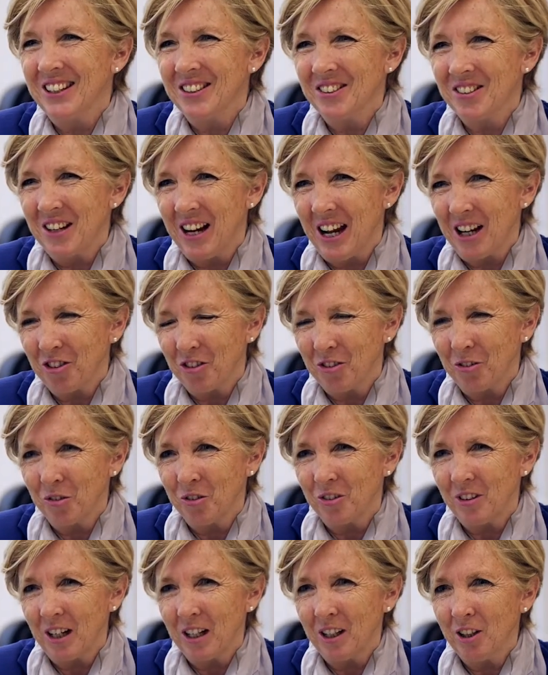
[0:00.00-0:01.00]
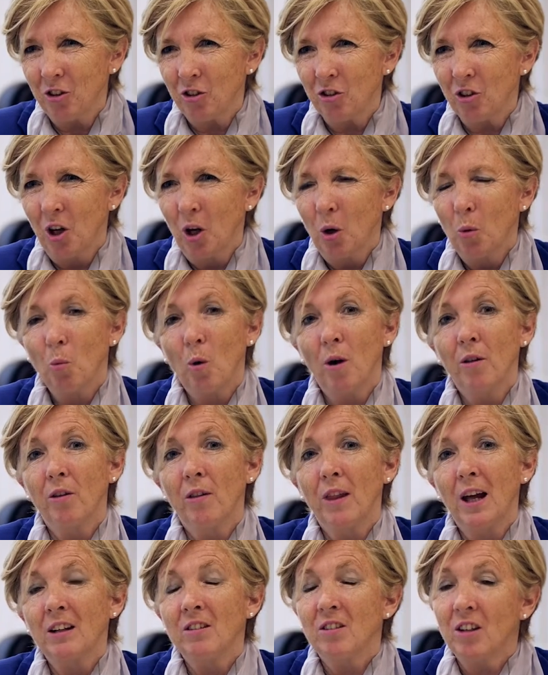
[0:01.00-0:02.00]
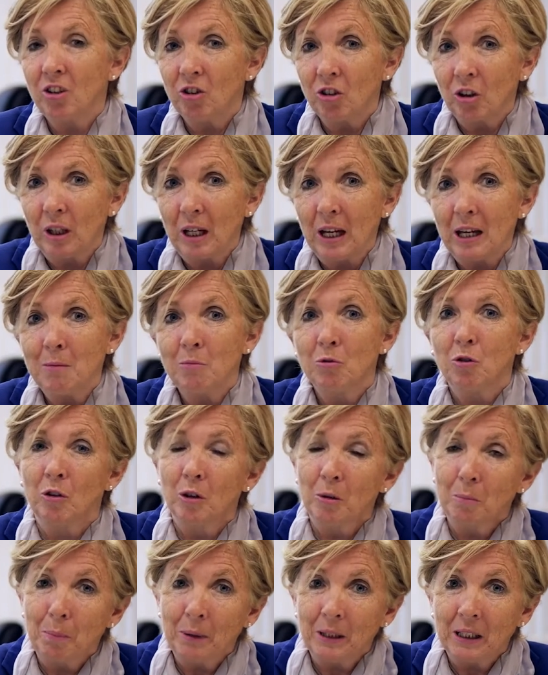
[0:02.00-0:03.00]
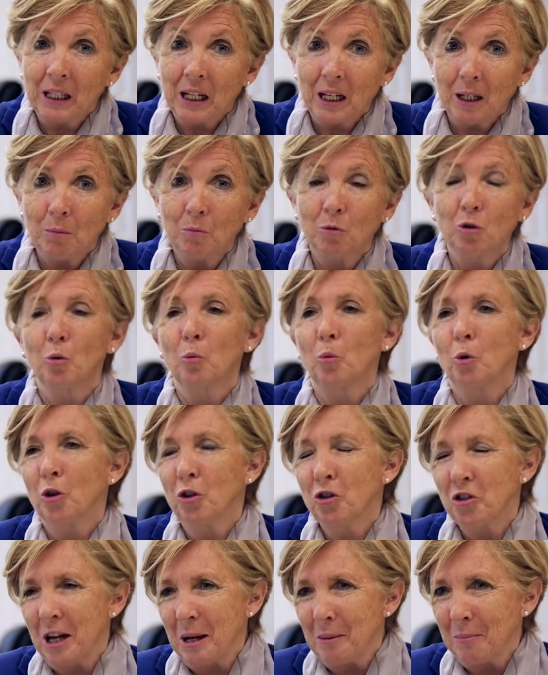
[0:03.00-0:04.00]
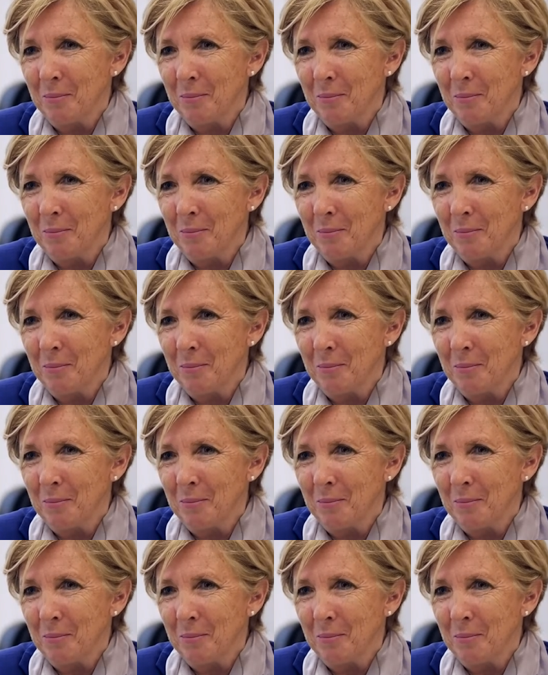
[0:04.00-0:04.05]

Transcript: on the international stage, whether that's Asian Games, Olympic Games, or World